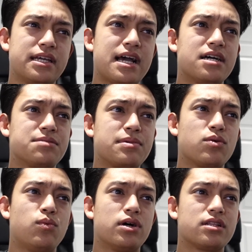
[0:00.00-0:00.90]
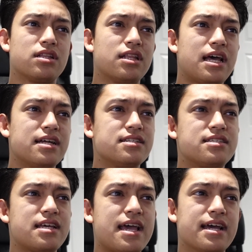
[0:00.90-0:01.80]
He asked me what
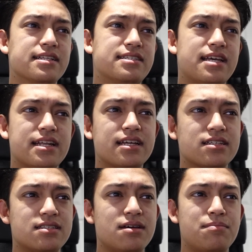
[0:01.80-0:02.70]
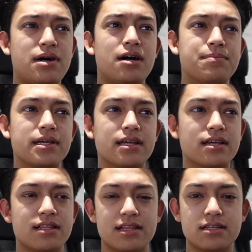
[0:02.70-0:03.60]
lens and settings. Poppy,
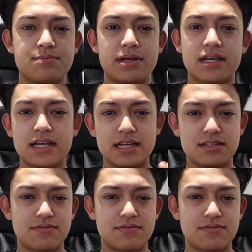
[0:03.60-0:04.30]
this pic is